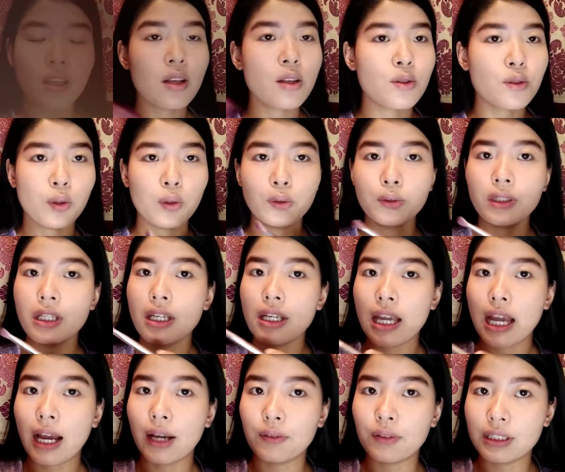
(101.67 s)
So
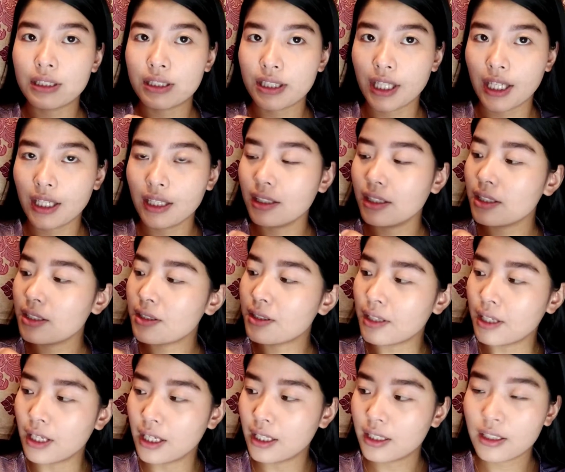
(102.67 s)
I will take this
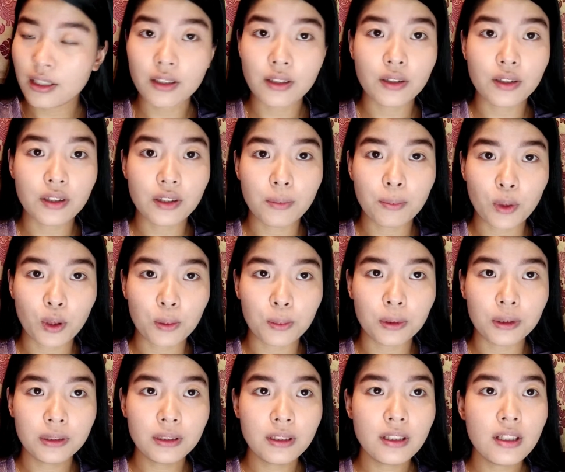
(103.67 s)
shade, the
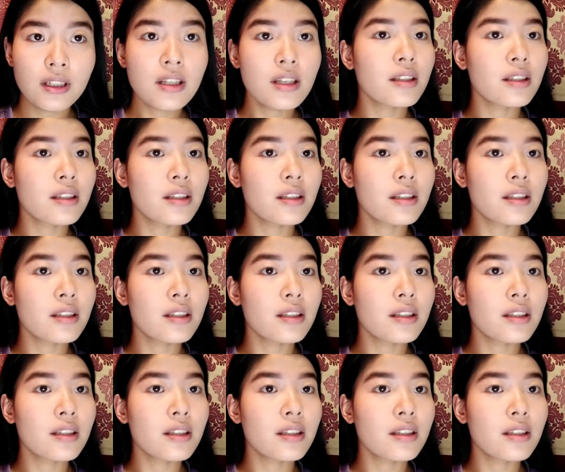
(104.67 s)
purple.